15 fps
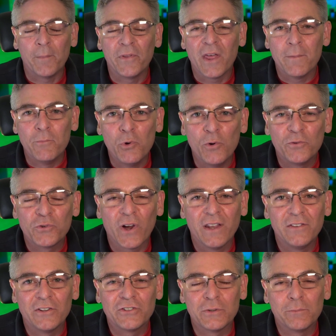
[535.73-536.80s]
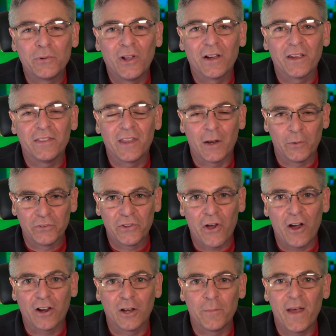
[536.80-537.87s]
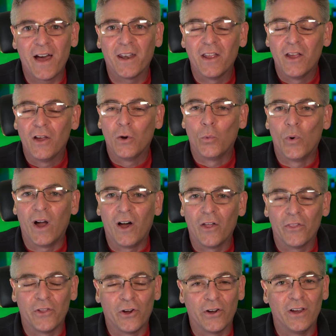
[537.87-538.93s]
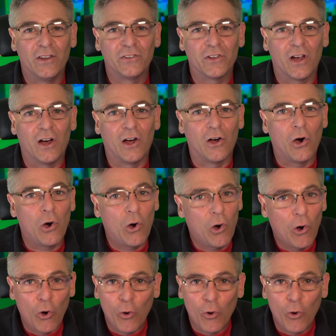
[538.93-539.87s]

that Move Transition plugin that I was talking about? Well, there is a whole